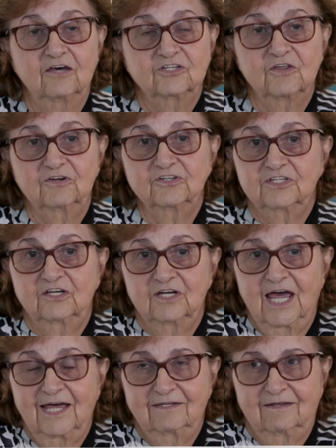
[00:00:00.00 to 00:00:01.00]
So
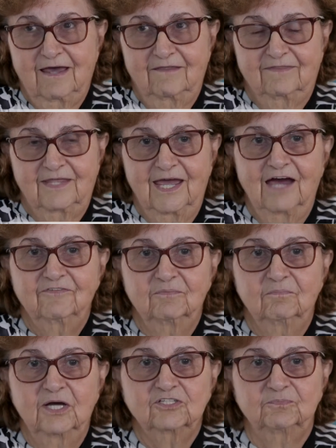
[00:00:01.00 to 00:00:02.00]
they have a
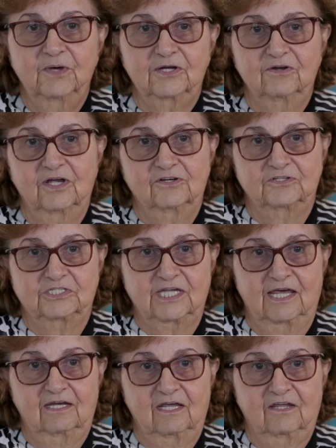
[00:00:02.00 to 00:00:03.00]
much better
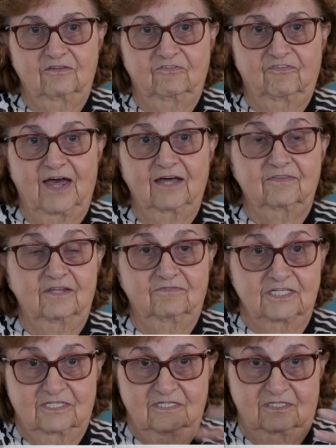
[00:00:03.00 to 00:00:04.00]
understanding of the fact that
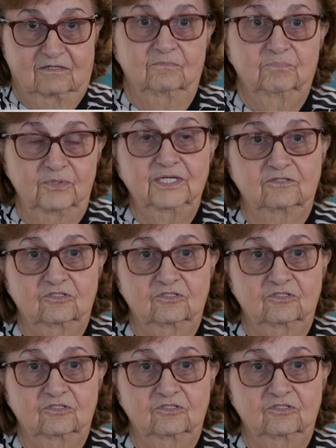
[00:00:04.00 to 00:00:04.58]
this is a complete